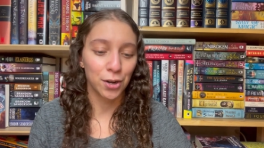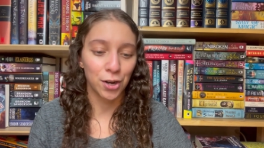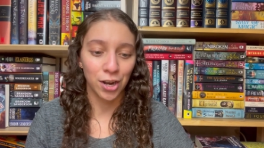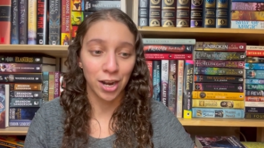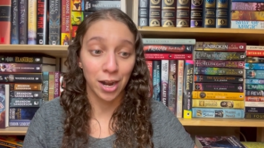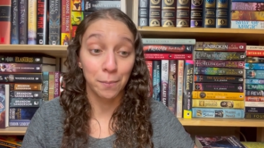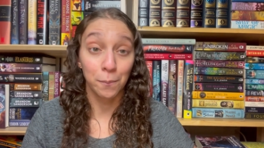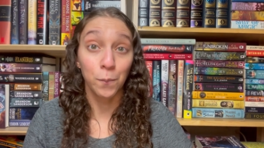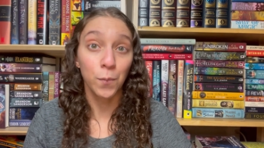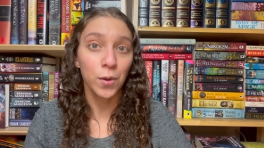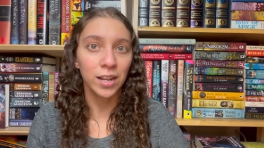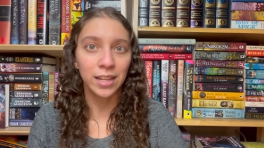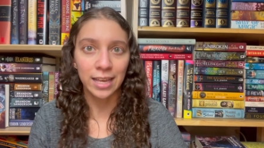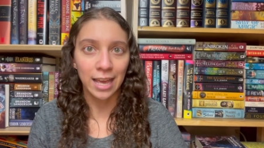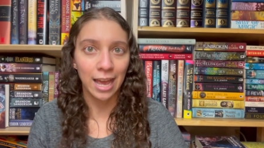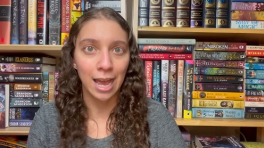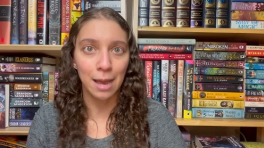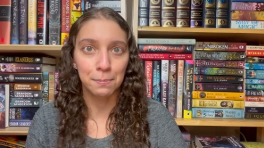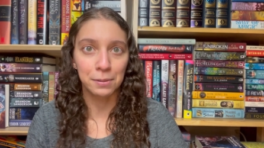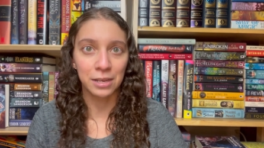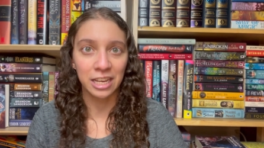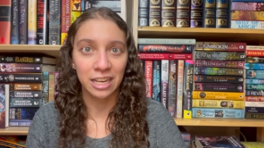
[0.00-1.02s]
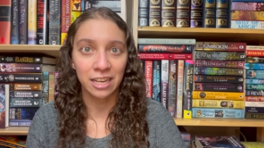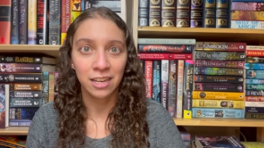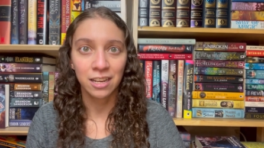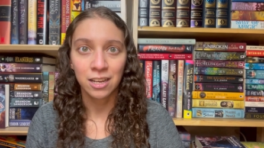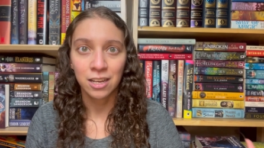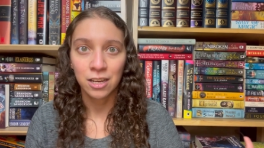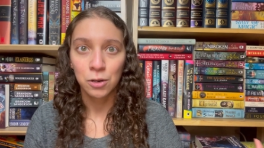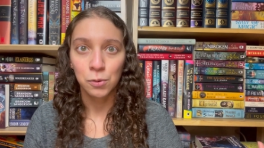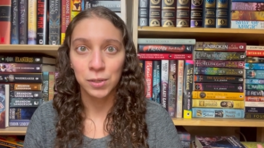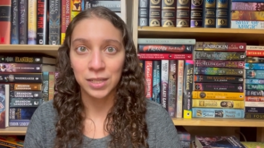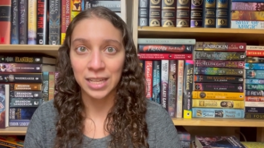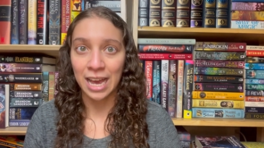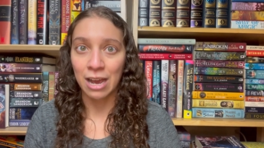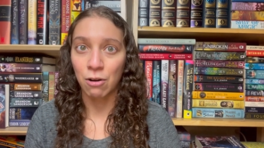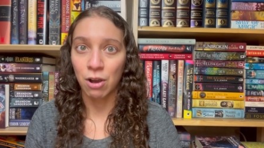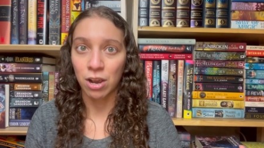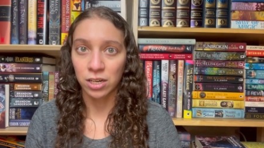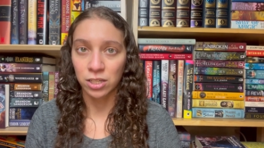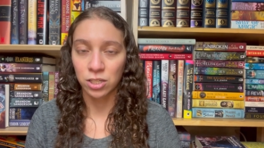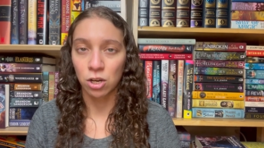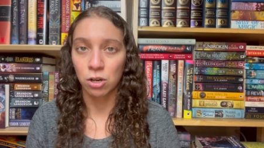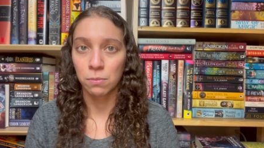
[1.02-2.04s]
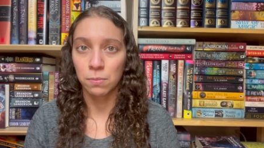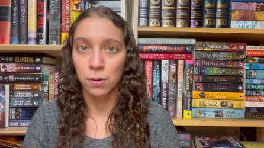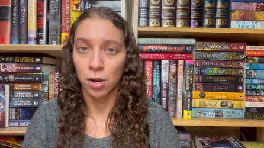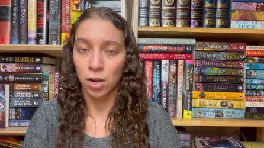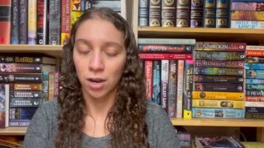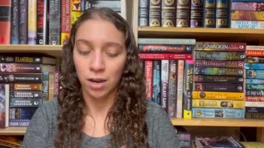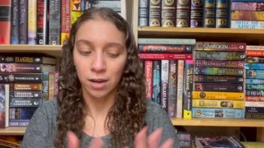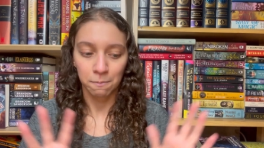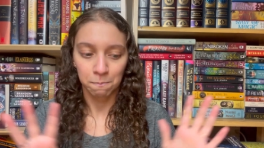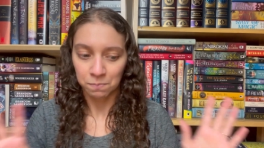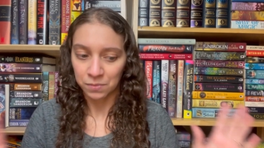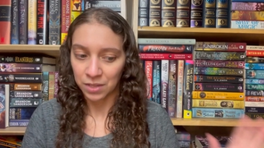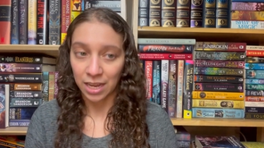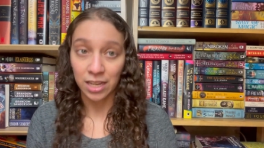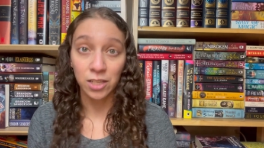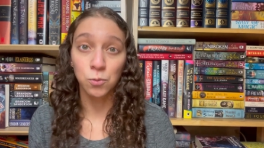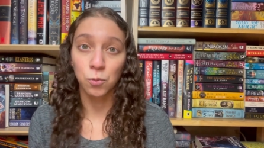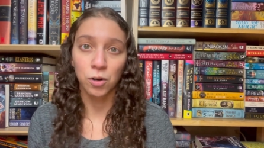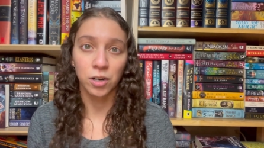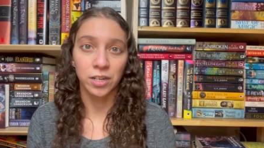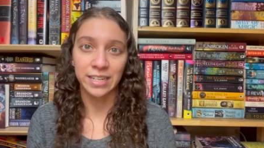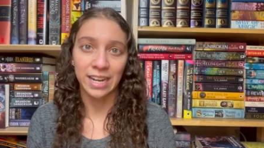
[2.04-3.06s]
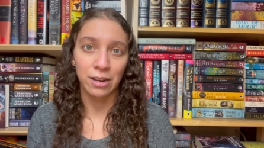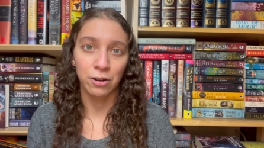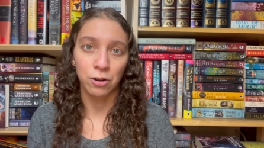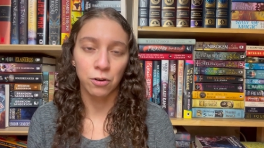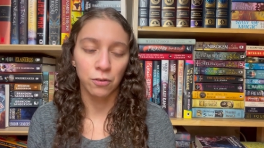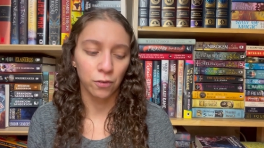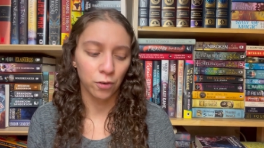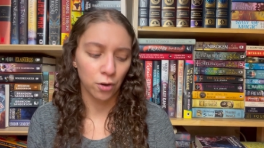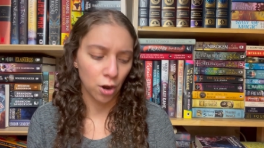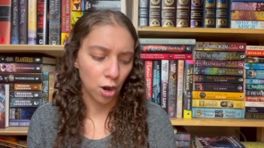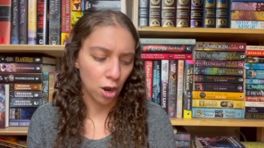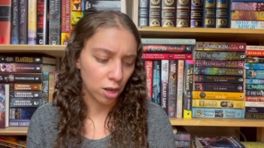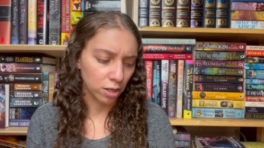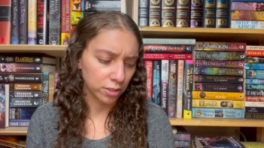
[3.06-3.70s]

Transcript: and I'm really happy with how October has worked out overall.